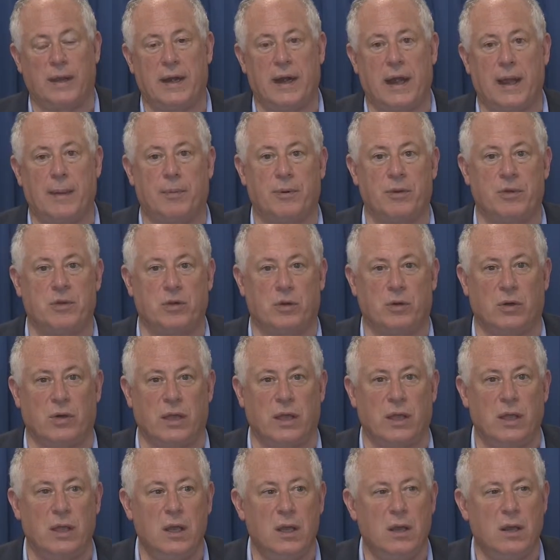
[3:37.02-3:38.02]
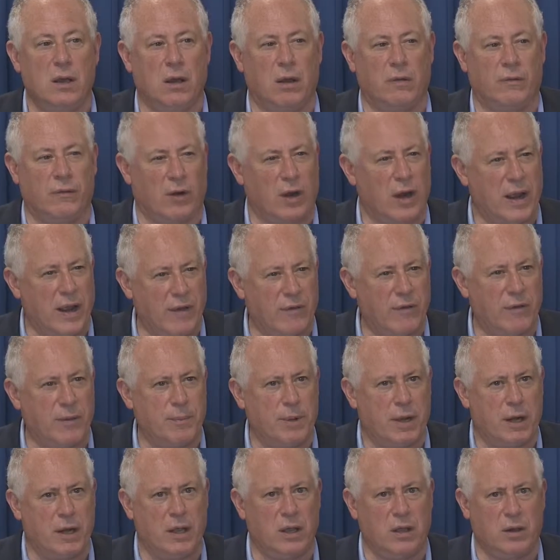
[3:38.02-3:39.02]
opportunity for
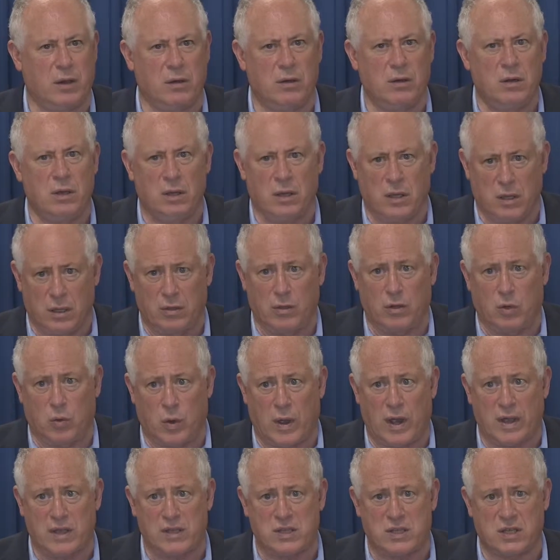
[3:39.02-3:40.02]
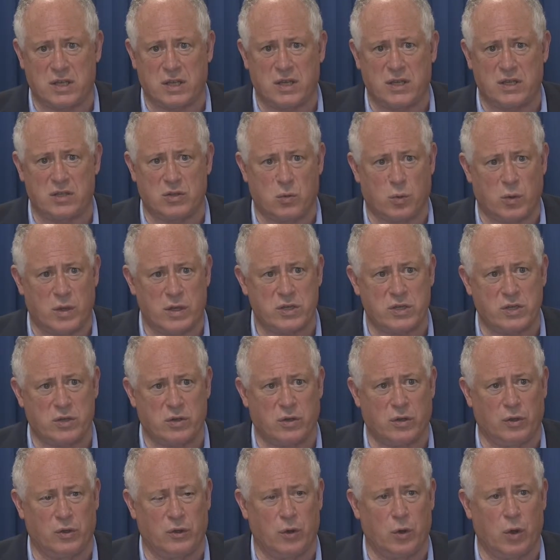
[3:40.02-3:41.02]
everybody in the Quad Cities and
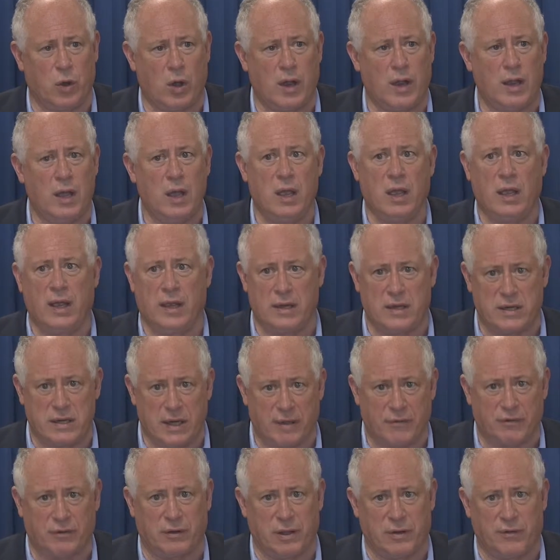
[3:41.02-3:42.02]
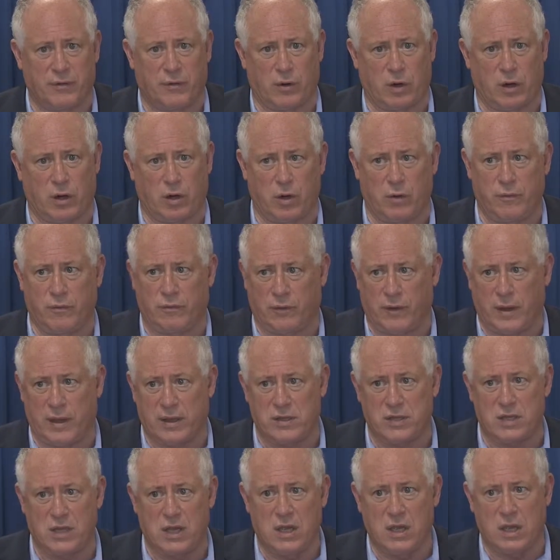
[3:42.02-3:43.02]
Western Illinois, and definitely for our good
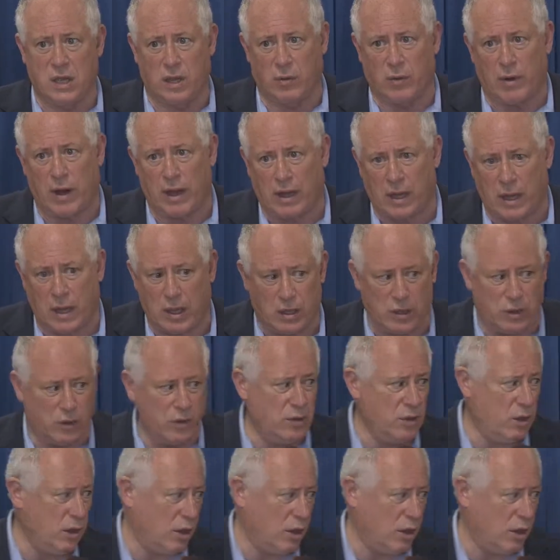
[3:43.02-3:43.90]
friends at Rock Island